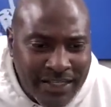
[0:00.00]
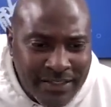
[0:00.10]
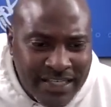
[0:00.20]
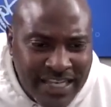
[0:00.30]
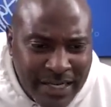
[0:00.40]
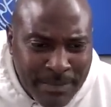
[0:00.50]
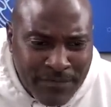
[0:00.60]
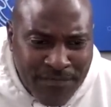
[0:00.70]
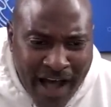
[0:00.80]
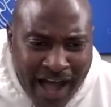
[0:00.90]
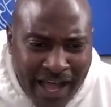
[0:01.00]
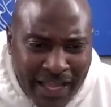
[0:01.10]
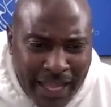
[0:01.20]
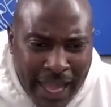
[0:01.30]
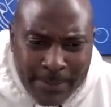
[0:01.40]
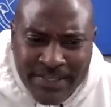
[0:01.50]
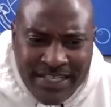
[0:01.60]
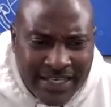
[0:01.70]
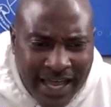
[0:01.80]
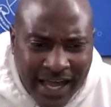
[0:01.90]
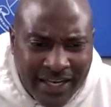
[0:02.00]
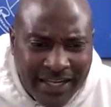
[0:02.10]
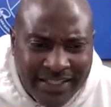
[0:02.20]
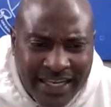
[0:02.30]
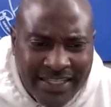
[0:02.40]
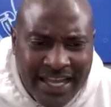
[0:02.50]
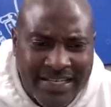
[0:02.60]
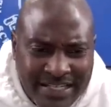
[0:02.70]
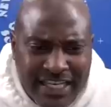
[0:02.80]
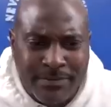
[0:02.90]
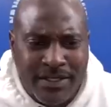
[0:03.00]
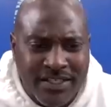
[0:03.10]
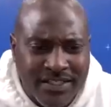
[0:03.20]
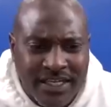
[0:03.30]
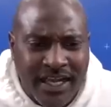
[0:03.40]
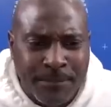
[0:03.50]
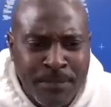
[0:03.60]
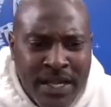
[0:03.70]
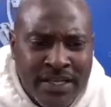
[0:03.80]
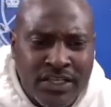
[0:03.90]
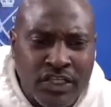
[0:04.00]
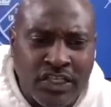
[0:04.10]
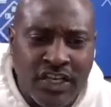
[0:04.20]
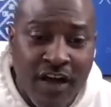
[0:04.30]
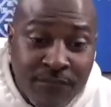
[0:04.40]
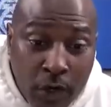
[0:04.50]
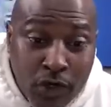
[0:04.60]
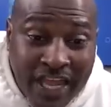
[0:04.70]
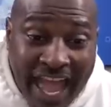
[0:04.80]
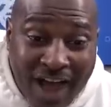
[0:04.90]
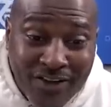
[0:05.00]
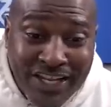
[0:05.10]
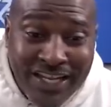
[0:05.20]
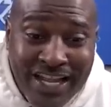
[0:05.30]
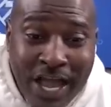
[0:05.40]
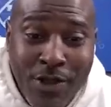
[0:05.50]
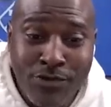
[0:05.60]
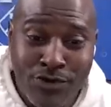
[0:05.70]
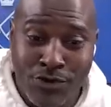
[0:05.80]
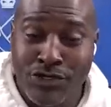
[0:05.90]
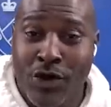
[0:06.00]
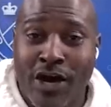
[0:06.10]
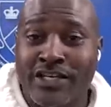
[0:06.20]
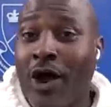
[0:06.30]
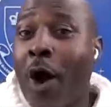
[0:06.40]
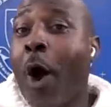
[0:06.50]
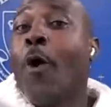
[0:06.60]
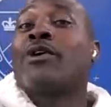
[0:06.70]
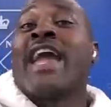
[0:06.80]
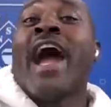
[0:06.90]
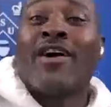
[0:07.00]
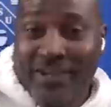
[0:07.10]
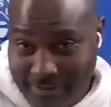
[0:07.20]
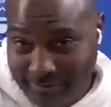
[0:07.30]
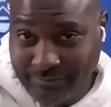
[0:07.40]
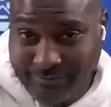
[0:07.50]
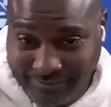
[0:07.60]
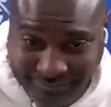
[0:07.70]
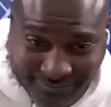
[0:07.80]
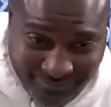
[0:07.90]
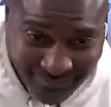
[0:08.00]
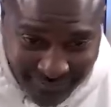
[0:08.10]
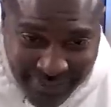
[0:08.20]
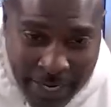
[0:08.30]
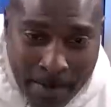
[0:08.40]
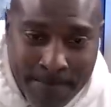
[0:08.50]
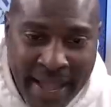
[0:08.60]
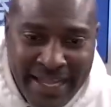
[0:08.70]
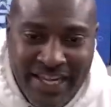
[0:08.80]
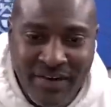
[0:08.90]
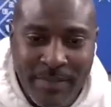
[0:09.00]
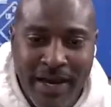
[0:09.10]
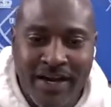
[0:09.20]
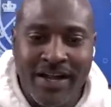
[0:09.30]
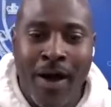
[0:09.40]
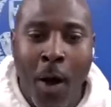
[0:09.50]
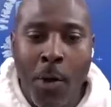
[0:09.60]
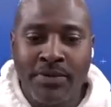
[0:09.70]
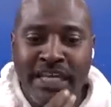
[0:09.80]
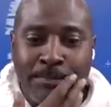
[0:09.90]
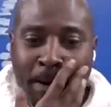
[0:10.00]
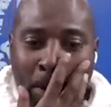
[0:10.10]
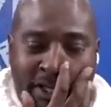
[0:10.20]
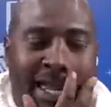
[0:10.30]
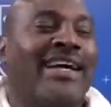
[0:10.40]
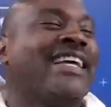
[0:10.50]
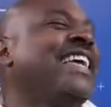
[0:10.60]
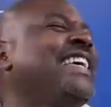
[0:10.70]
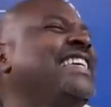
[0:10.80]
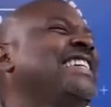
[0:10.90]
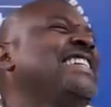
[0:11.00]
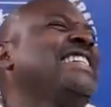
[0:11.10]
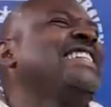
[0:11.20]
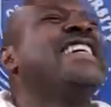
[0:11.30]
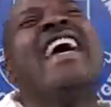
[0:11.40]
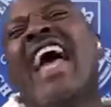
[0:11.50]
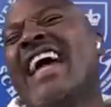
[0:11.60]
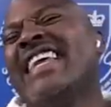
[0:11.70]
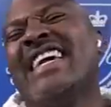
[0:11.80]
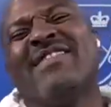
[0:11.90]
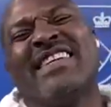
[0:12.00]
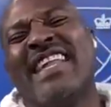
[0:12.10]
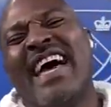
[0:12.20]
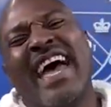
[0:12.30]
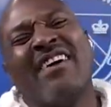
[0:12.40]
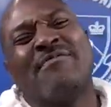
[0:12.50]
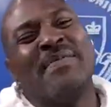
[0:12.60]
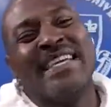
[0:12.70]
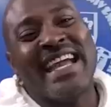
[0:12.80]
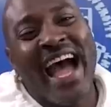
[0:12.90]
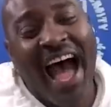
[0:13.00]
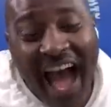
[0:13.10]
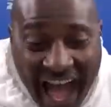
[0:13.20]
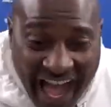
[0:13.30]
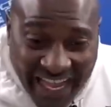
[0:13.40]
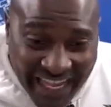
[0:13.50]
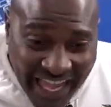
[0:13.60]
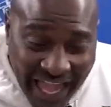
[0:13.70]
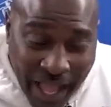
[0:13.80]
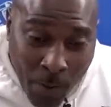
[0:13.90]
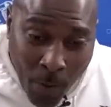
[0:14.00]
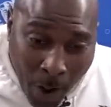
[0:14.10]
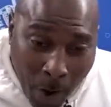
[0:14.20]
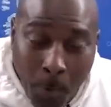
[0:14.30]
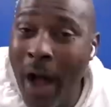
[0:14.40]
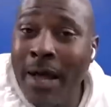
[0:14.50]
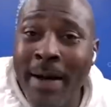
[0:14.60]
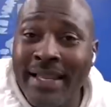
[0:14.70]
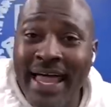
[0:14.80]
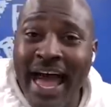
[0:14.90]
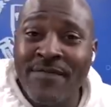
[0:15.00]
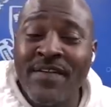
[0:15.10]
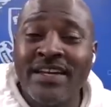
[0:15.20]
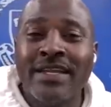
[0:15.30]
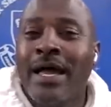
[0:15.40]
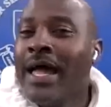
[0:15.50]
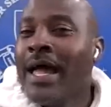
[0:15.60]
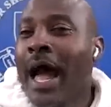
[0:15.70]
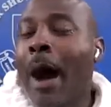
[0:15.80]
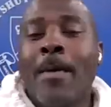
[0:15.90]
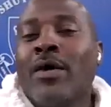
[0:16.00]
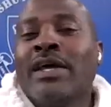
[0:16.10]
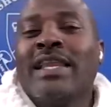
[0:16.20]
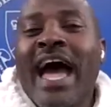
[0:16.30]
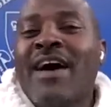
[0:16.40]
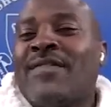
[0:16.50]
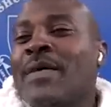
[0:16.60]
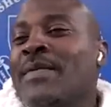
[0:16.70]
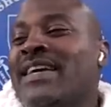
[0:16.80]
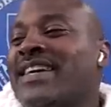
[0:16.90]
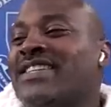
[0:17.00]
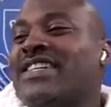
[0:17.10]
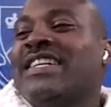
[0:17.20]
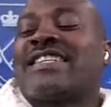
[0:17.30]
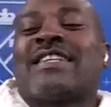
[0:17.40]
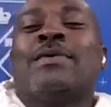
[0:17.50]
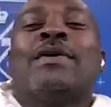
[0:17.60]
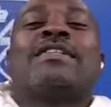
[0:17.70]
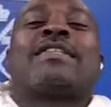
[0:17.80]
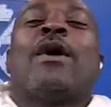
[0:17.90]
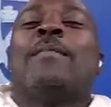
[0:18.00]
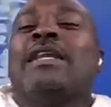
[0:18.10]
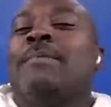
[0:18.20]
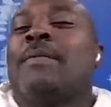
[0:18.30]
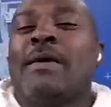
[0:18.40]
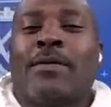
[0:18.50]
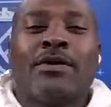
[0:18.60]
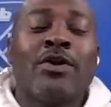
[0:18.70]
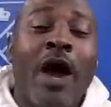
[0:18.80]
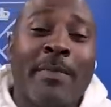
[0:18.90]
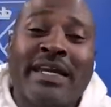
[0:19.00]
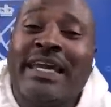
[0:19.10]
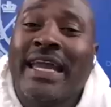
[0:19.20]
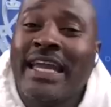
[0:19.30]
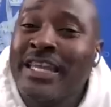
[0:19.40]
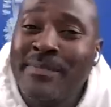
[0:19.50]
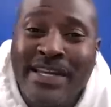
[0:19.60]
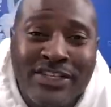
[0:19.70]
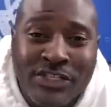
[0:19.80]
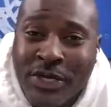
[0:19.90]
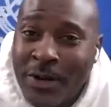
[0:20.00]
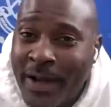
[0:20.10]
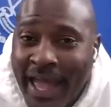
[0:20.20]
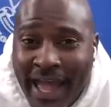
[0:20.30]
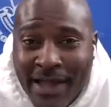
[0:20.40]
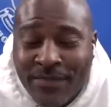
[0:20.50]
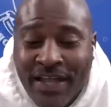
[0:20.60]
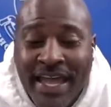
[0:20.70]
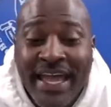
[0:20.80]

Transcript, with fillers: Sigma Phi Epsilon, I think that's Sigma's, yeah. Suffolk County, New York, the whole county. Bank of America, Home Depot, and even the FBI. Whoa, why am I laughing? I'm only laughing because she's suing so many people. You know how many enemies you're gonna have?